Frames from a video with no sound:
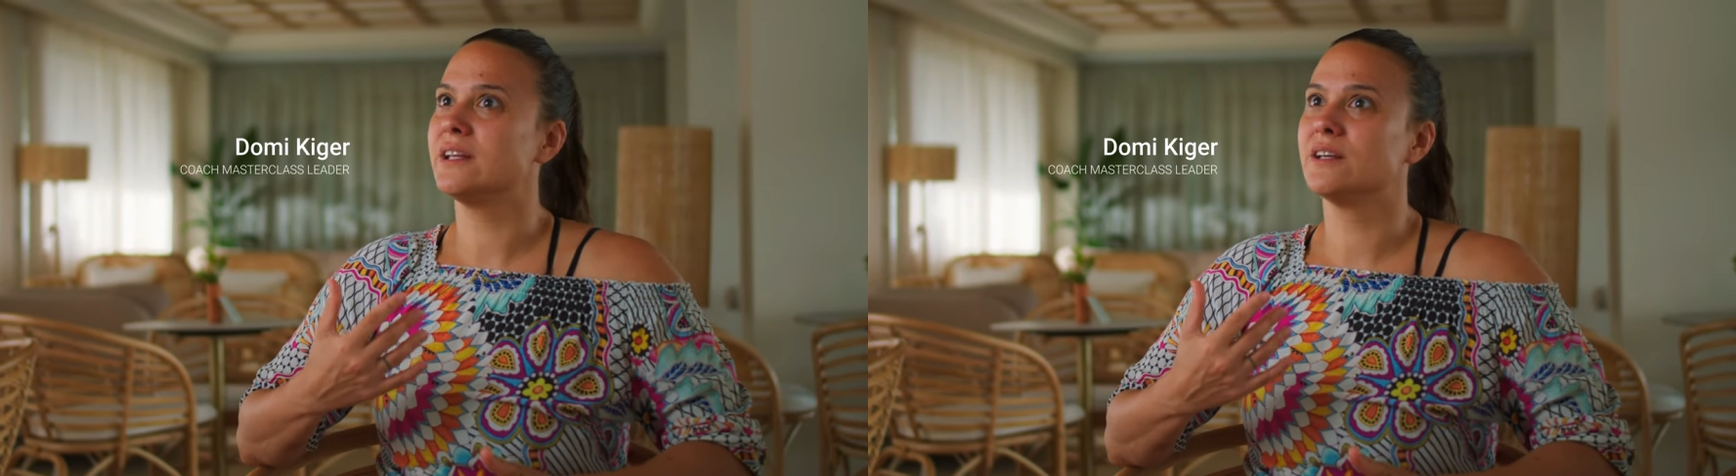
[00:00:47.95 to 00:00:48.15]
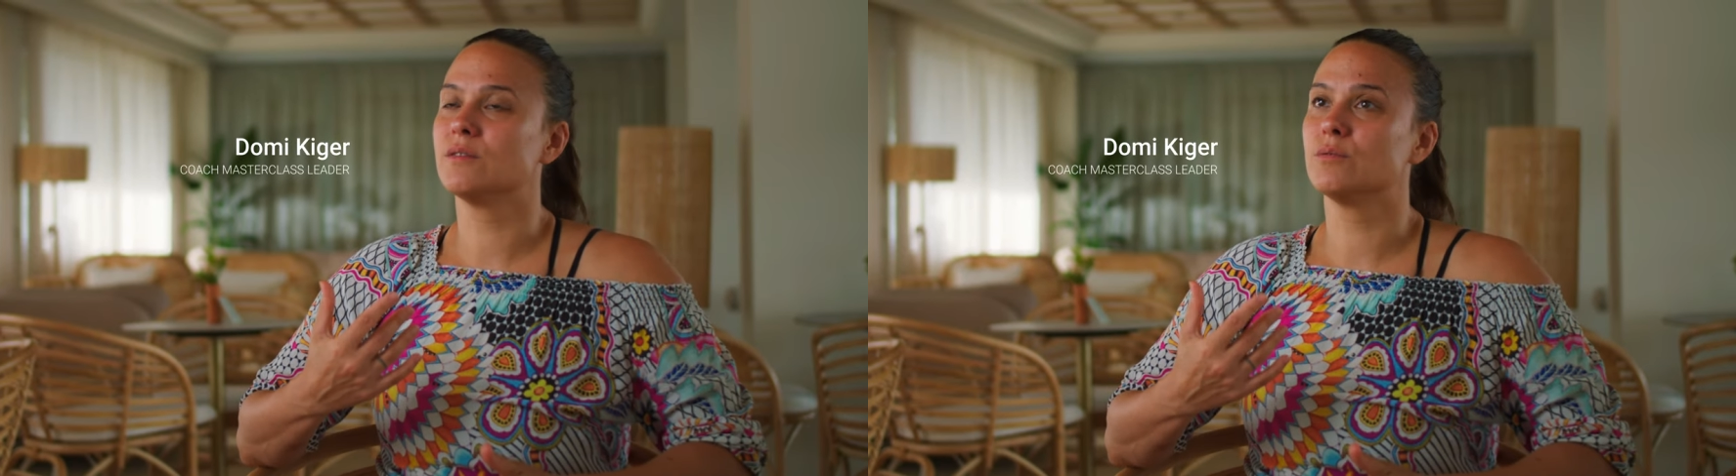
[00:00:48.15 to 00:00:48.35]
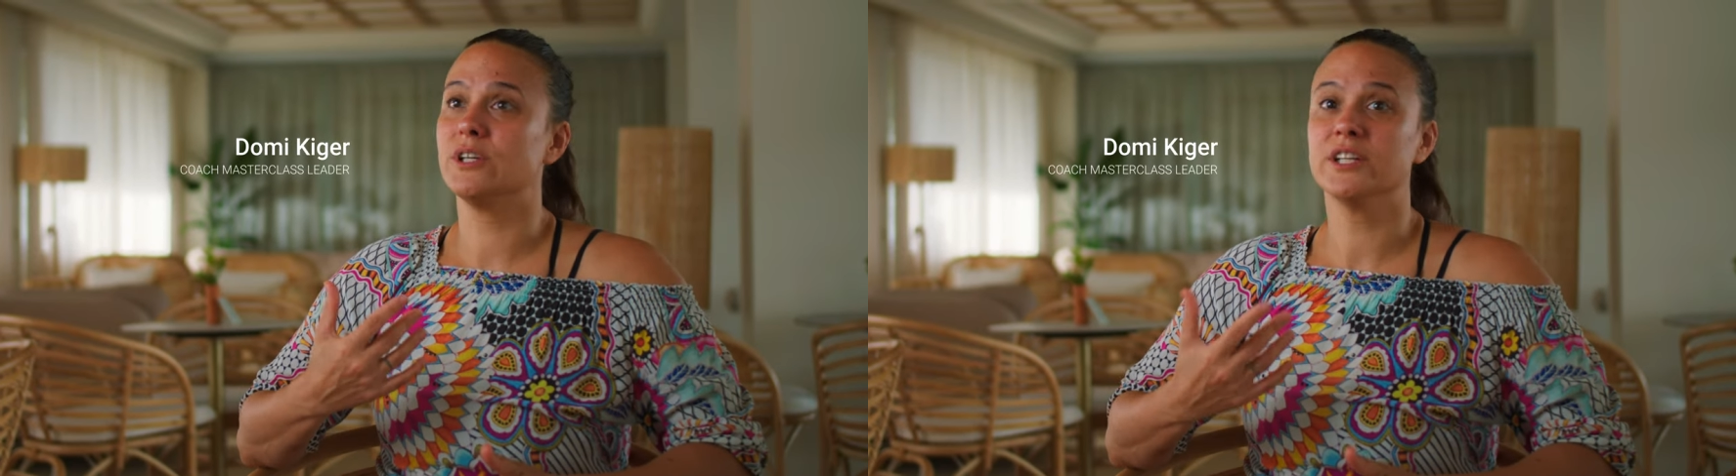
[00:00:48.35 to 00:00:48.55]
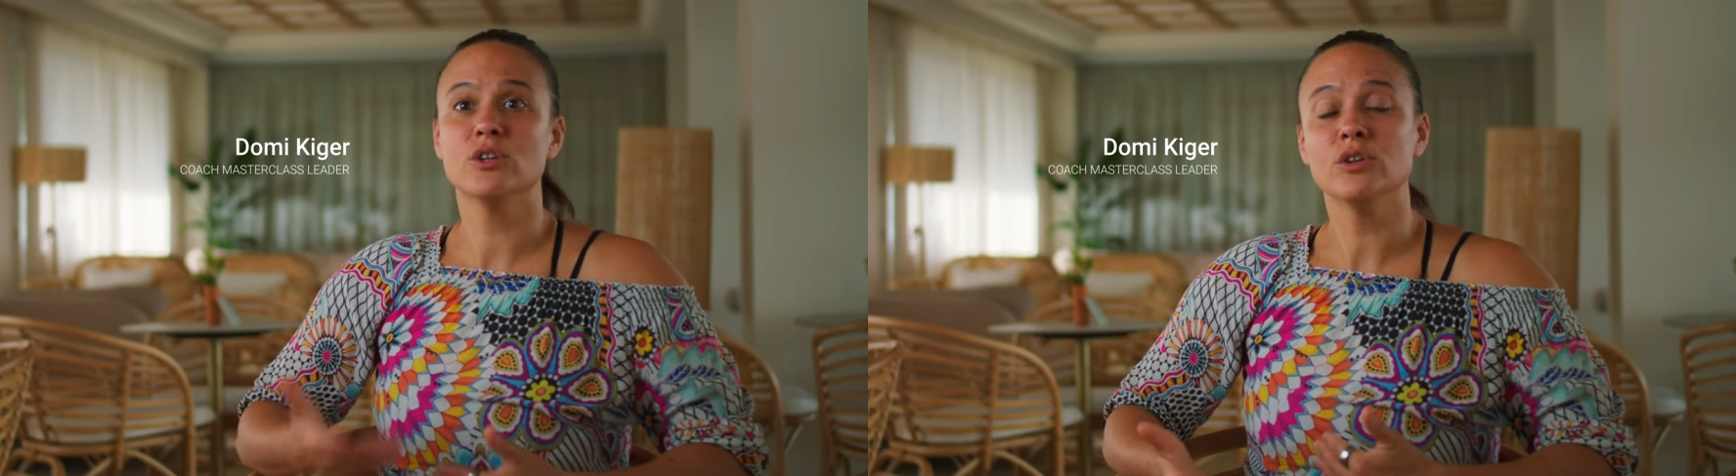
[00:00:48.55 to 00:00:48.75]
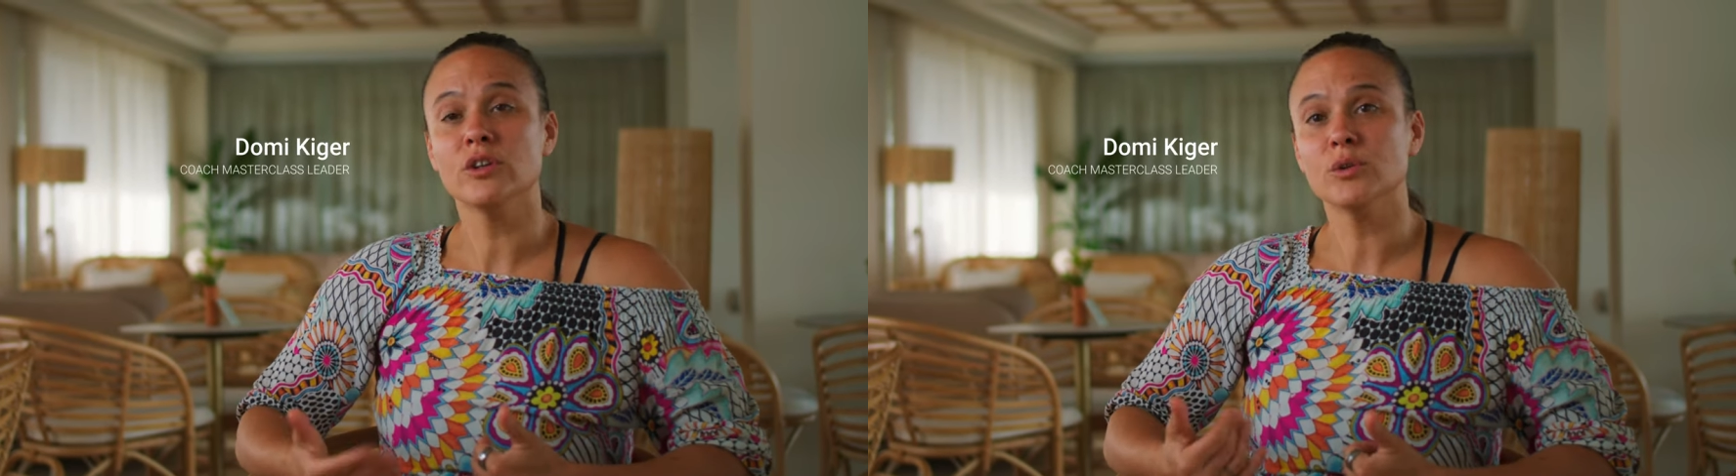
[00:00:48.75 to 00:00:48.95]
getting really
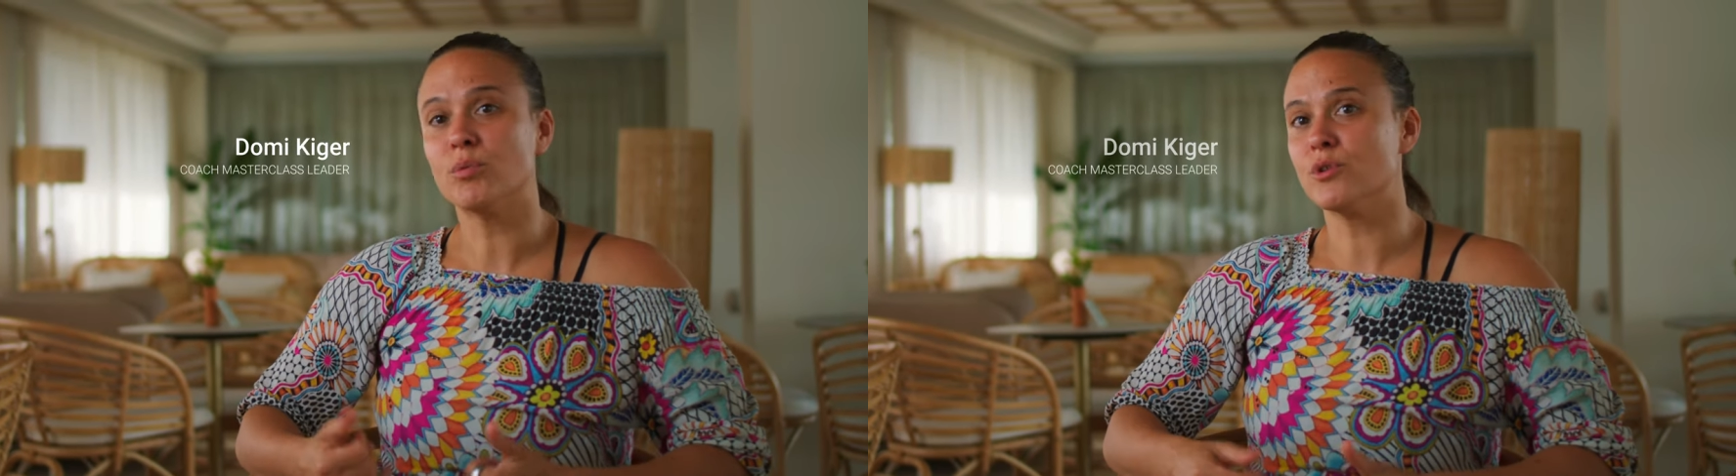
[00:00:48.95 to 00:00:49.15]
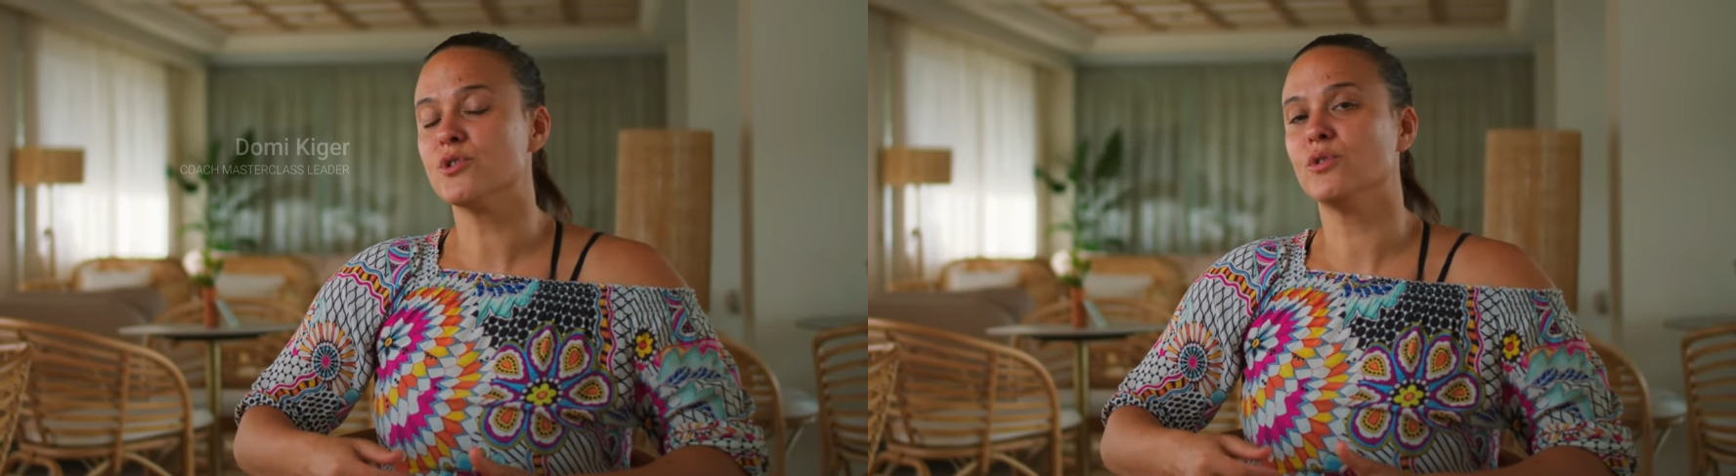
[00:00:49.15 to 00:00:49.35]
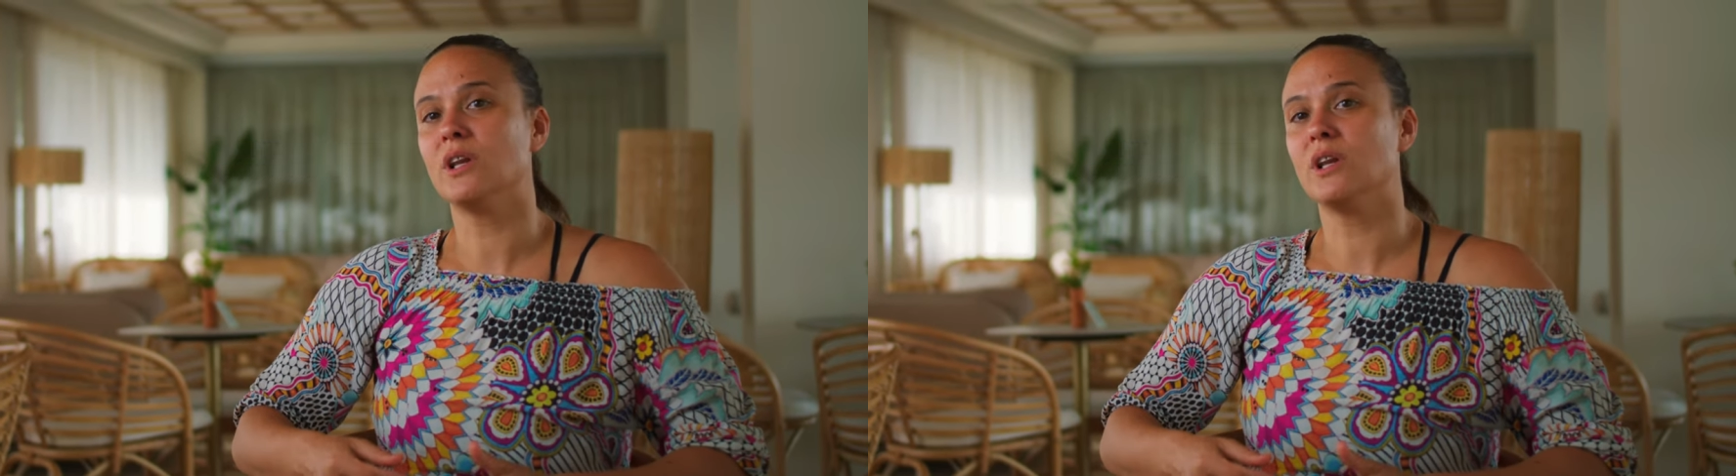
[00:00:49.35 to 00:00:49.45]
good on a personal